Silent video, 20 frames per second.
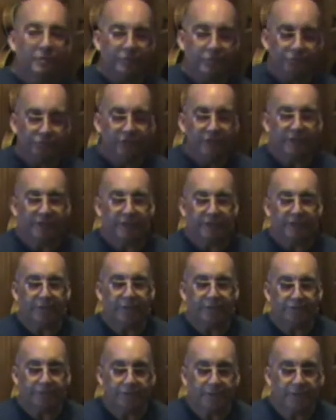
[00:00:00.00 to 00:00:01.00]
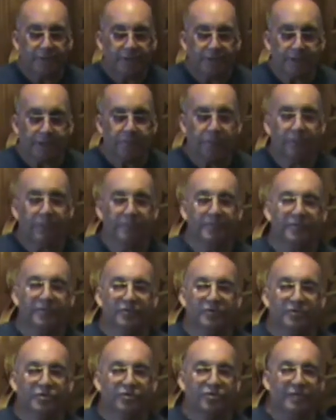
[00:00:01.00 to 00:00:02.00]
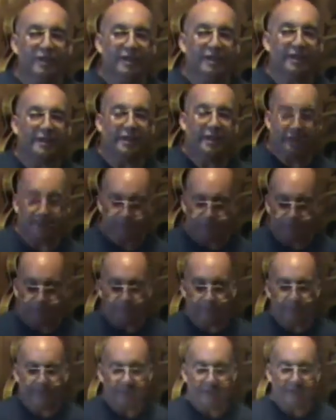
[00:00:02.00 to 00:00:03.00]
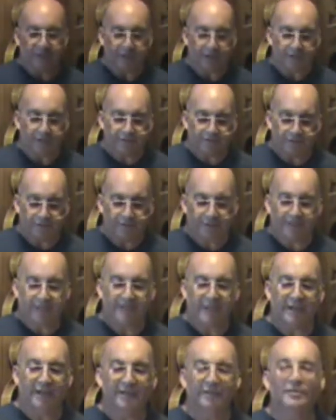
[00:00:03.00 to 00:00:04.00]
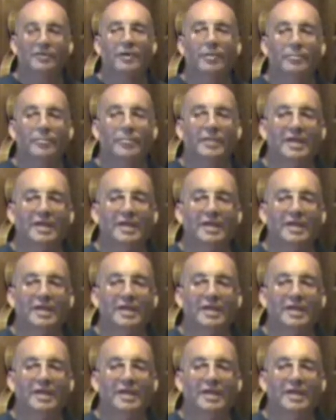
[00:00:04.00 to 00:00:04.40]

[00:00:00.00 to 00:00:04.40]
GK3 equipped Stratocaster because it has a